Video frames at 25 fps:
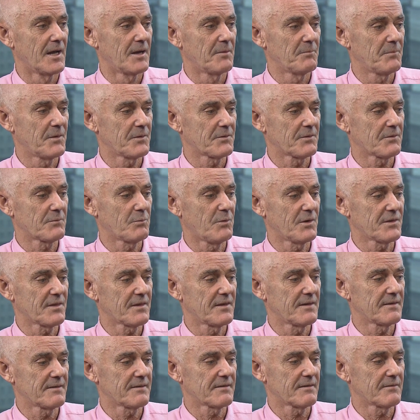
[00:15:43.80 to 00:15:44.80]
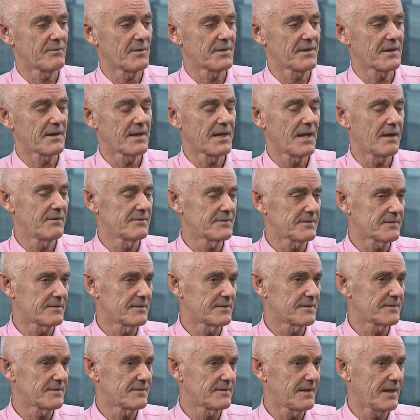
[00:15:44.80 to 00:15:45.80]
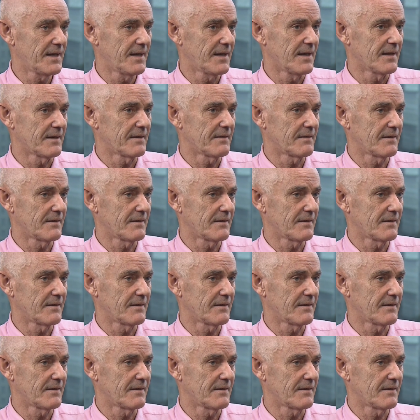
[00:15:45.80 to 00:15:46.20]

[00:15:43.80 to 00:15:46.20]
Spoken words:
But what the counsellor said,